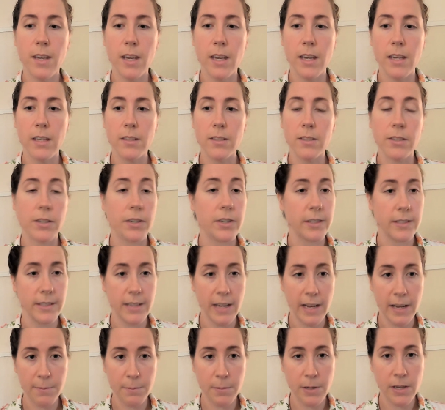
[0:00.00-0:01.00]
in certain
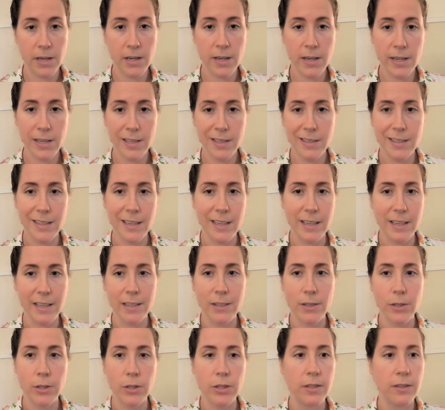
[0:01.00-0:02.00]
time periods,
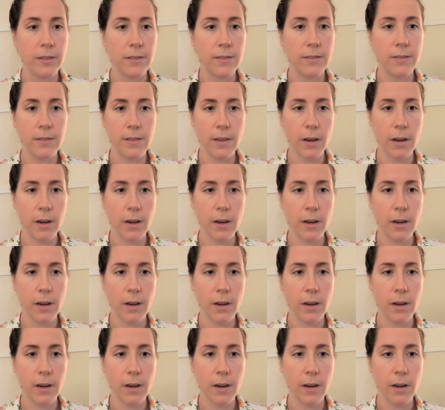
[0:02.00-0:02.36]
and